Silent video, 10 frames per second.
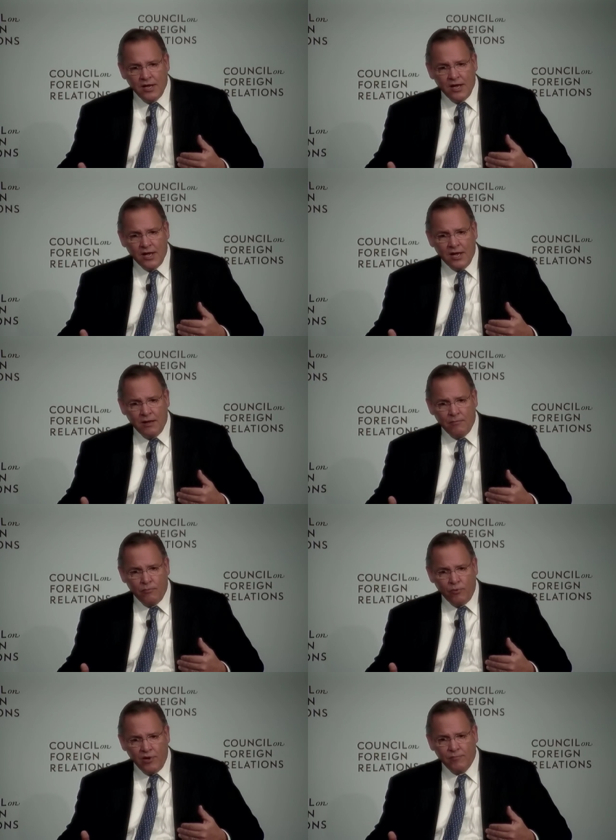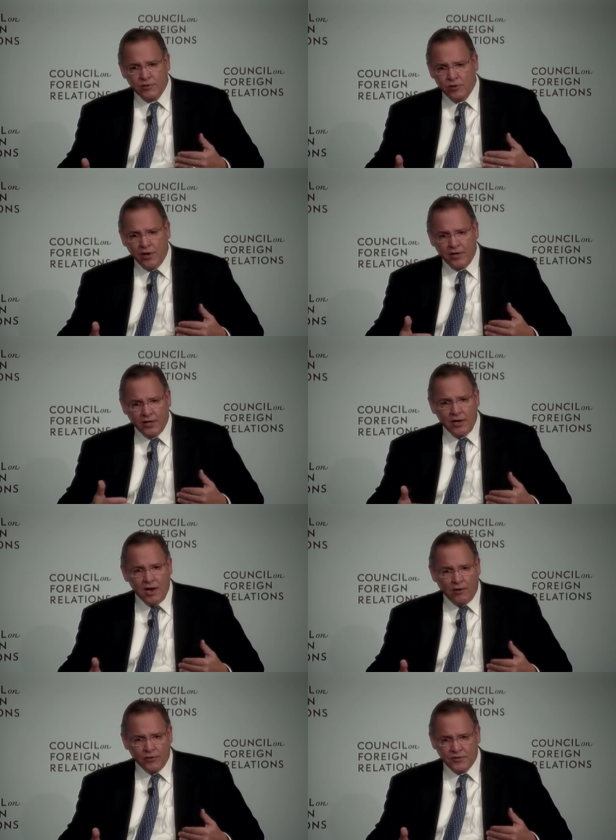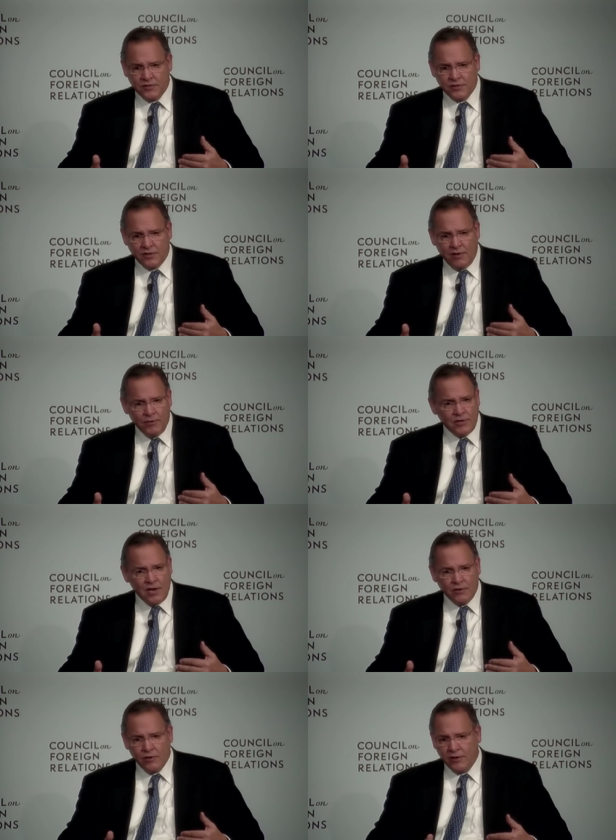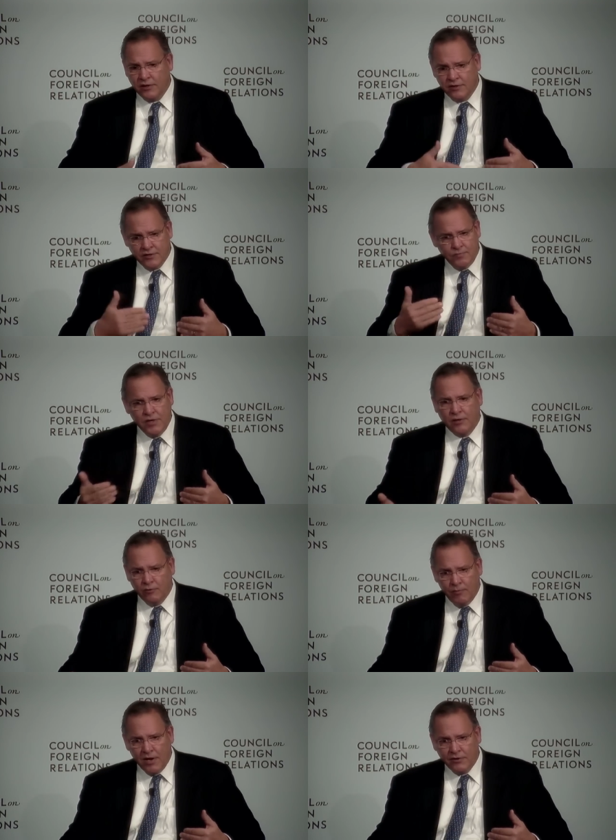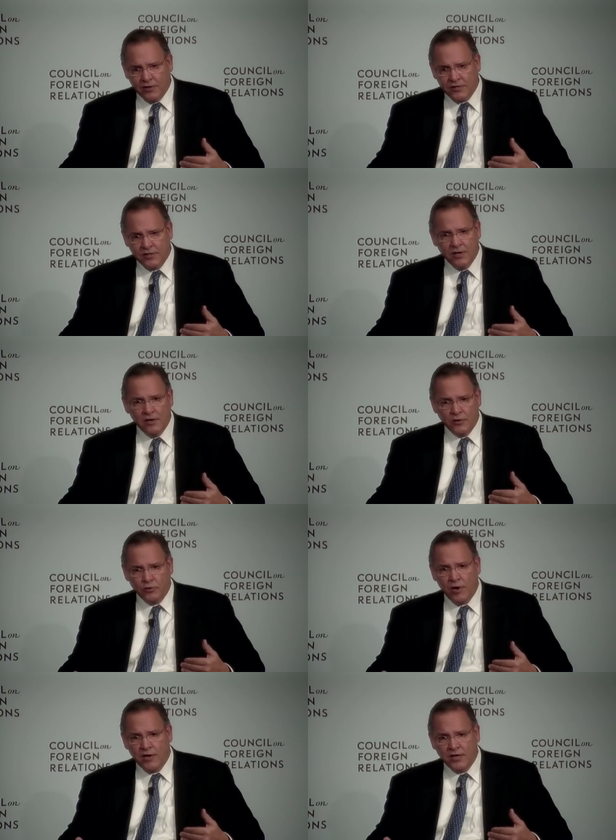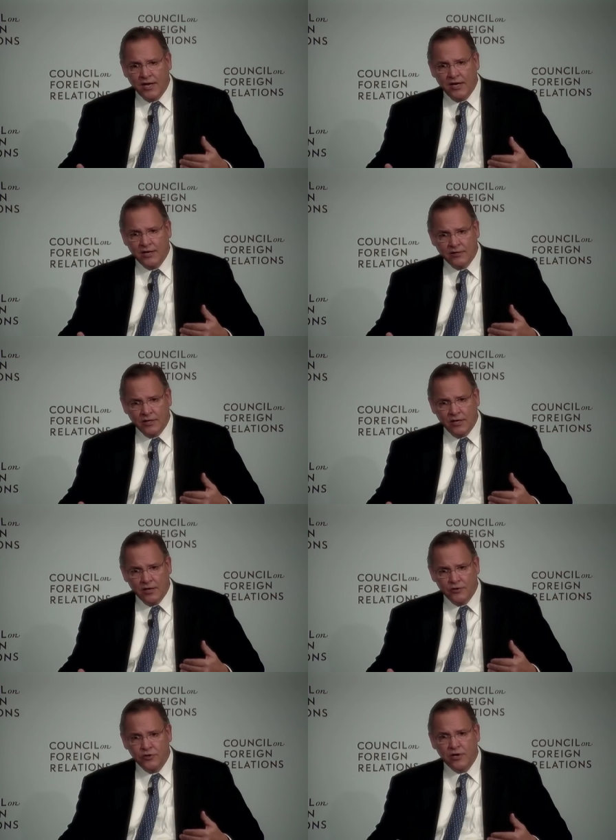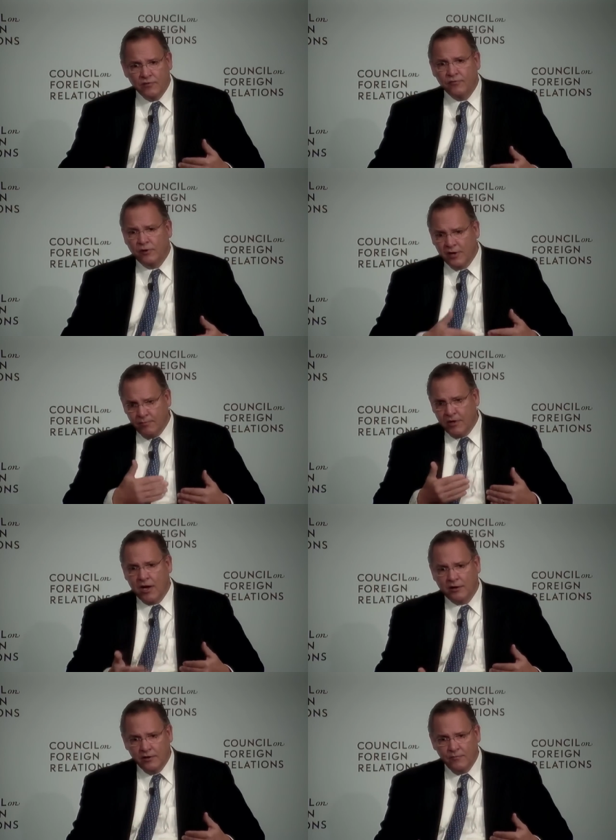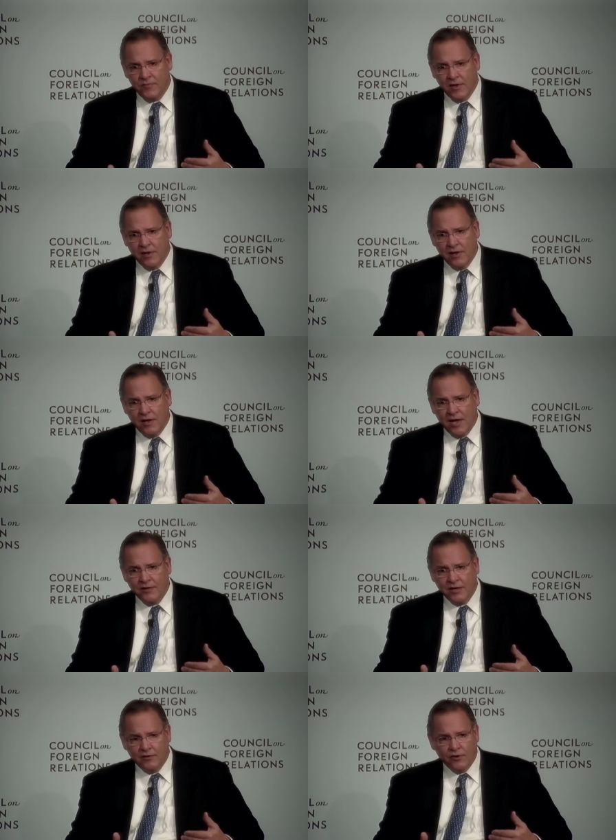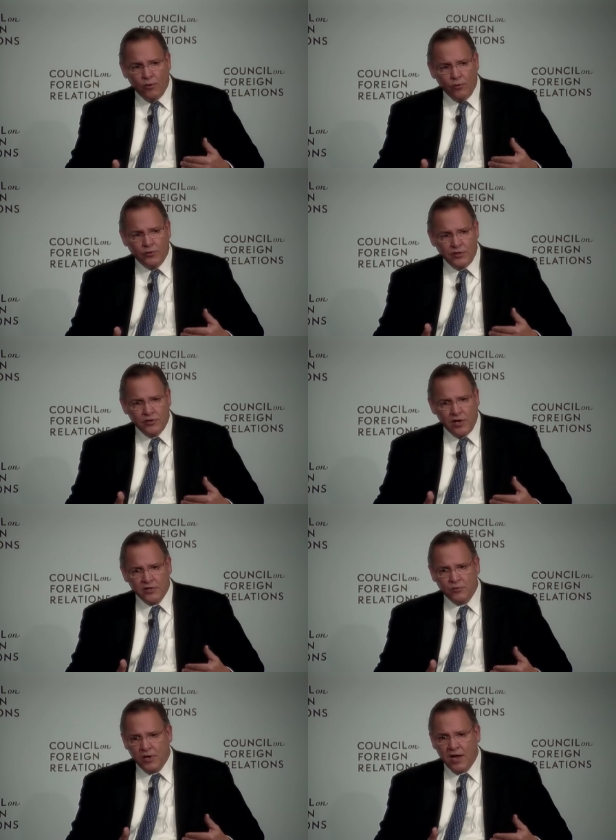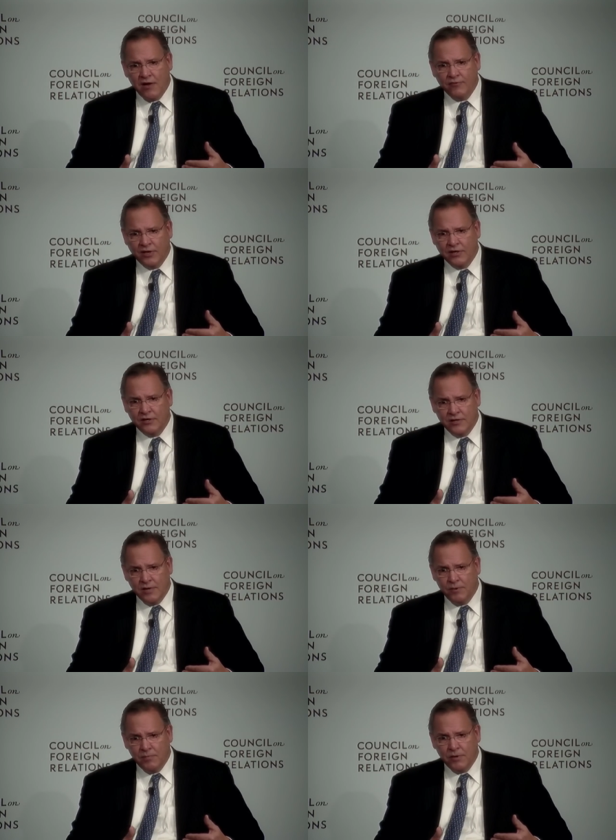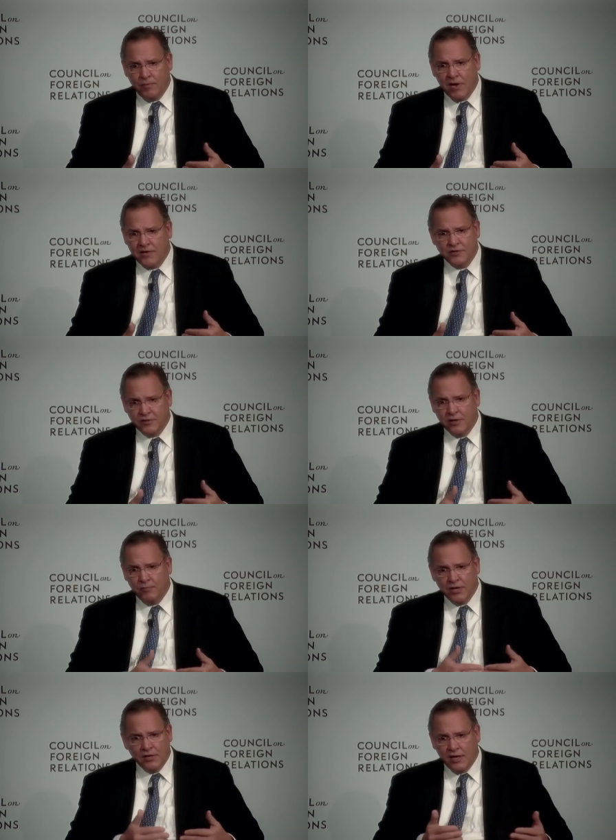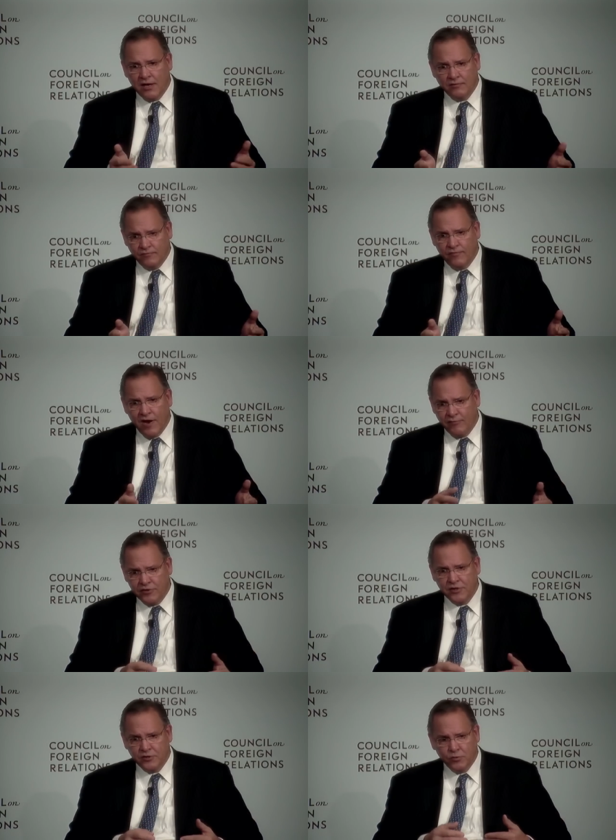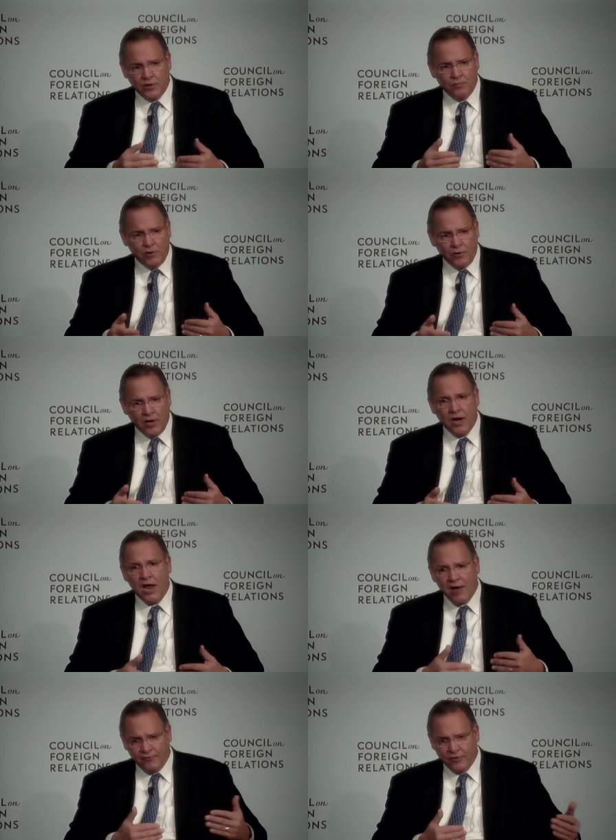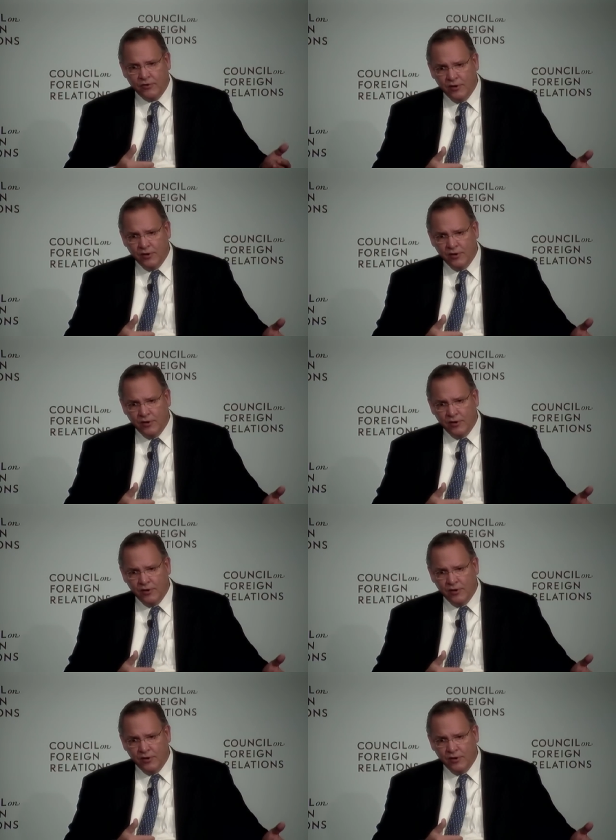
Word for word: Um, we have been talking to Congress, uh, I've been down talking to the Speaker about this, trying to get it on the agenda for lame duck. I think that the only chance we have to get T P P passed is going to be in that five or six week period after